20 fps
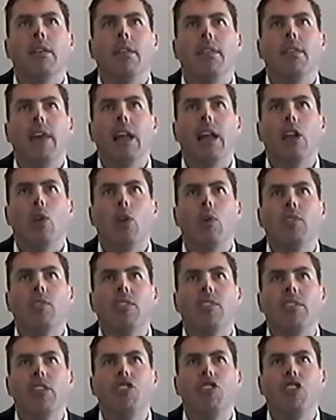that looks
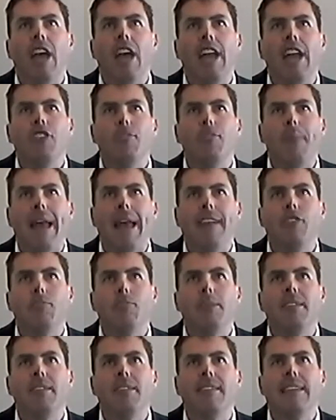at the change
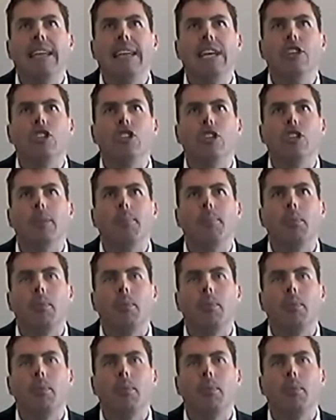management and leadership.